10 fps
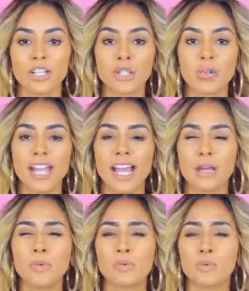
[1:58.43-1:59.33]
So yeah,
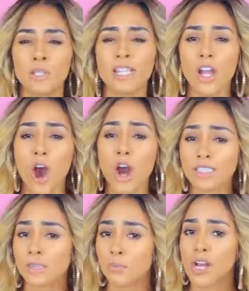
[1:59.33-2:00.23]
it was really
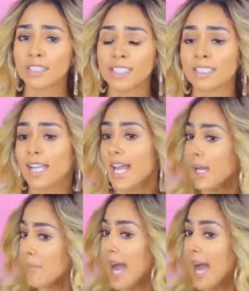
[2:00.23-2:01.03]
hard to process the hair,